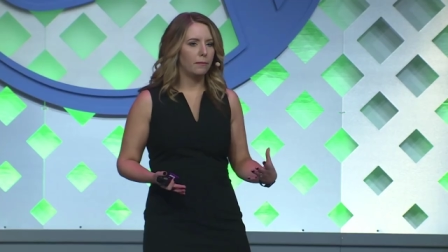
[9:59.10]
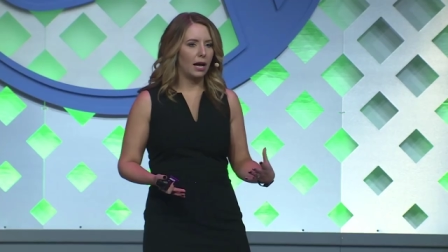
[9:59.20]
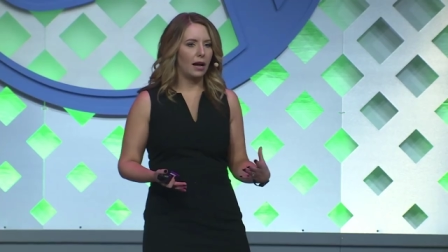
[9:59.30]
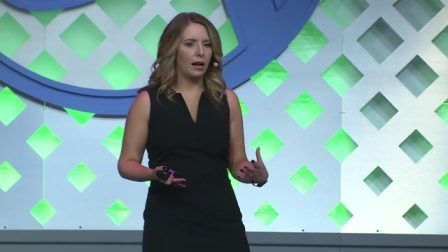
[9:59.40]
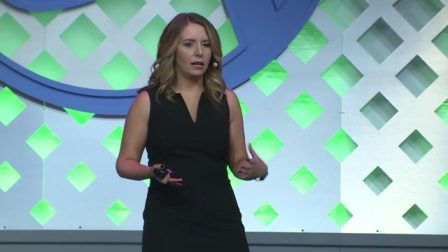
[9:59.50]

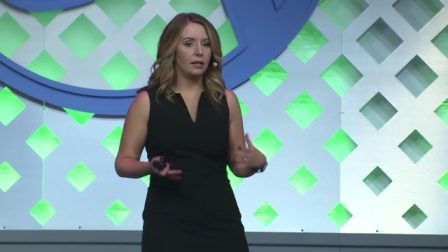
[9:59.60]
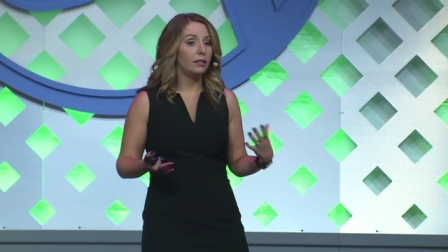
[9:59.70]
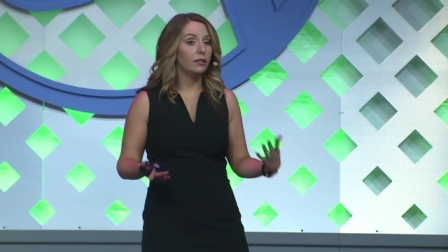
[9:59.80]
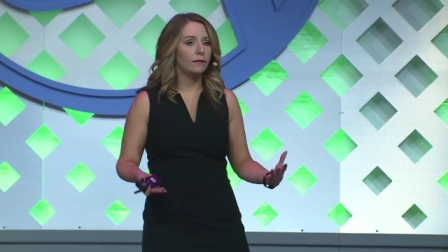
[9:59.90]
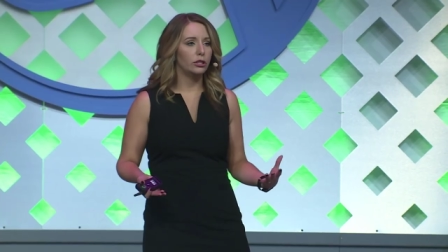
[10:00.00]
by an
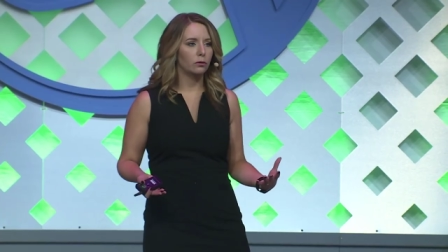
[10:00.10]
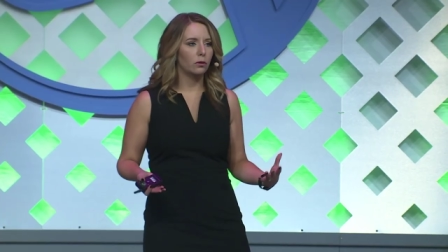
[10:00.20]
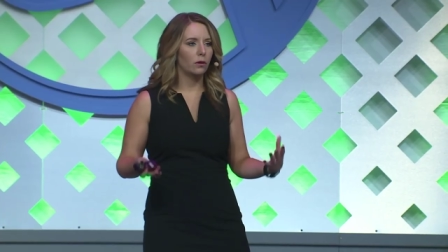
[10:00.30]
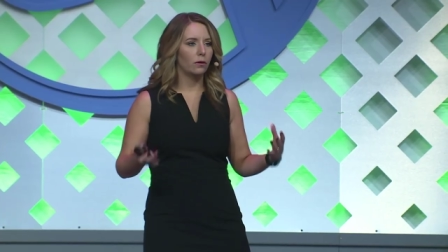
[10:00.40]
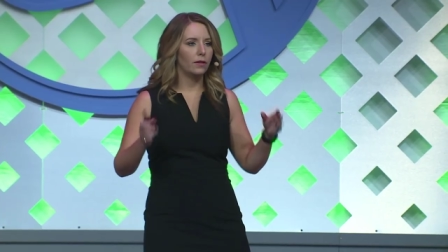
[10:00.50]

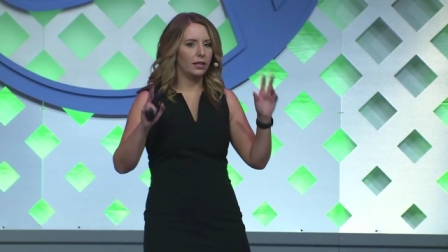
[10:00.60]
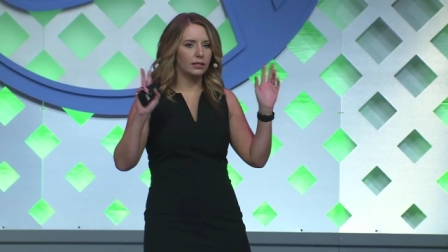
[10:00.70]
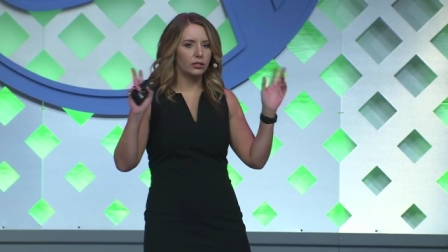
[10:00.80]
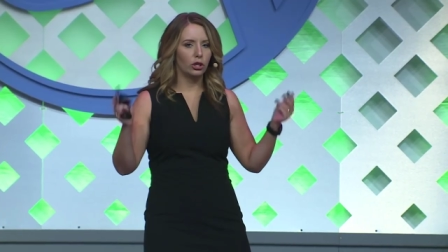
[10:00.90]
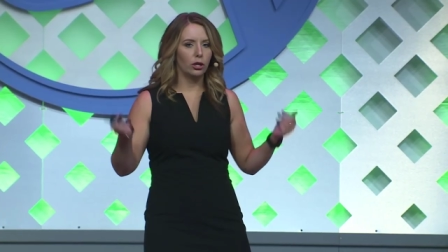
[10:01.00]
individual that
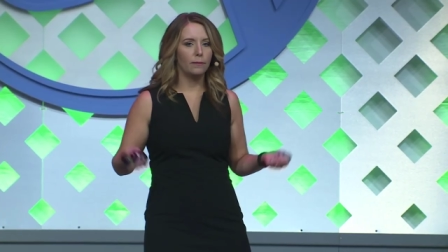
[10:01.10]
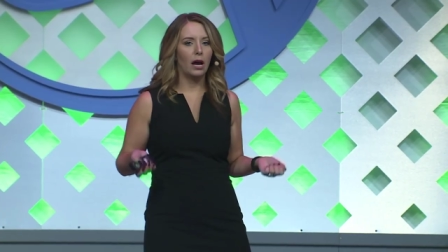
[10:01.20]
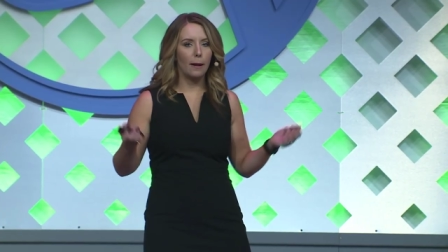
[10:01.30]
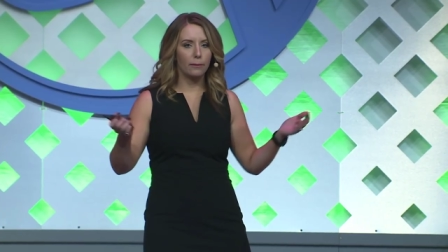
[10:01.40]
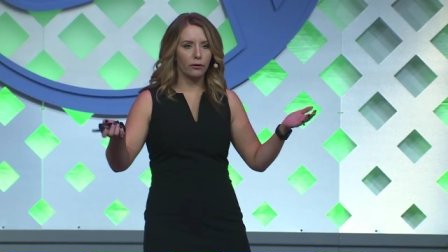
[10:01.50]
is termed
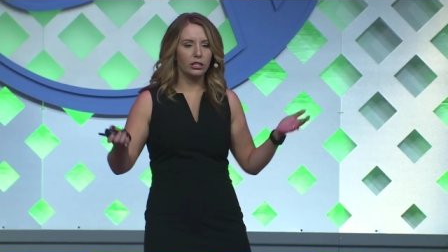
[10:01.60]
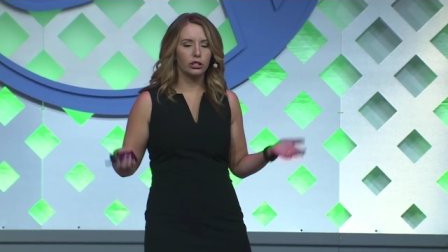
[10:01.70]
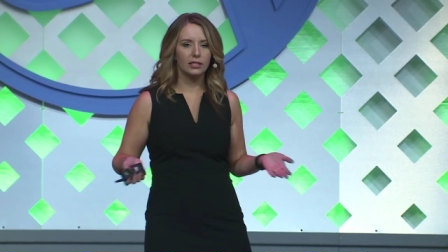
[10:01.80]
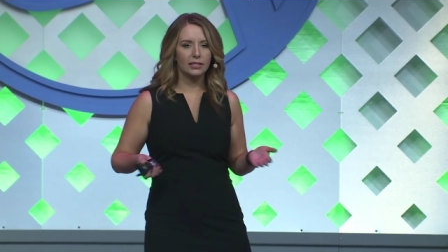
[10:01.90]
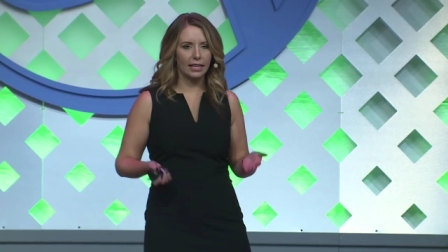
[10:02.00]
the
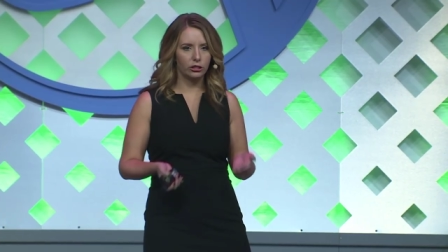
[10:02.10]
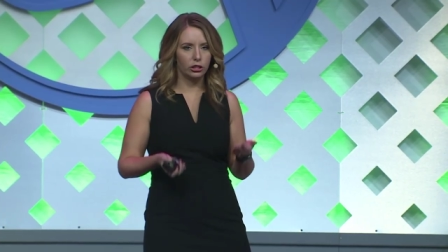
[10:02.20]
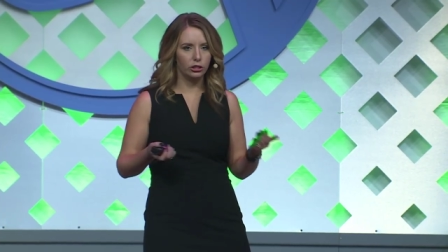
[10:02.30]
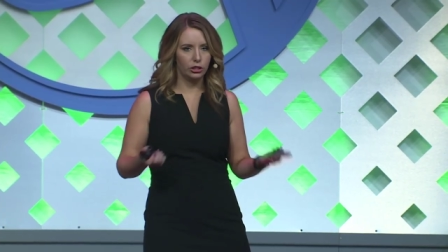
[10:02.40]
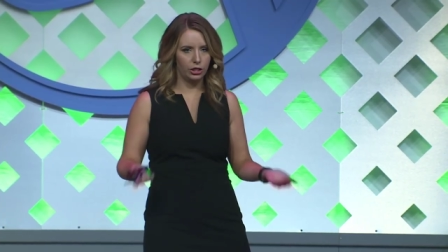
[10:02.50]
operations section